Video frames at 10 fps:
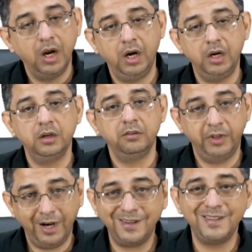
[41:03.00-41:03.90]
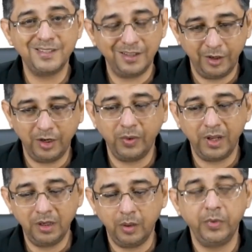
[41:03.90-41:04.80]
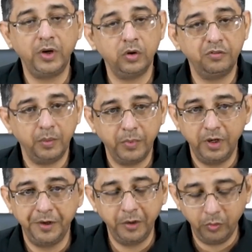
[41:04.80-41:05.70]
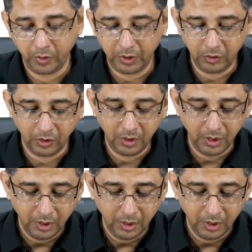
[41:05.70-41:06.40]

and that is requiring a bit of ability to recall.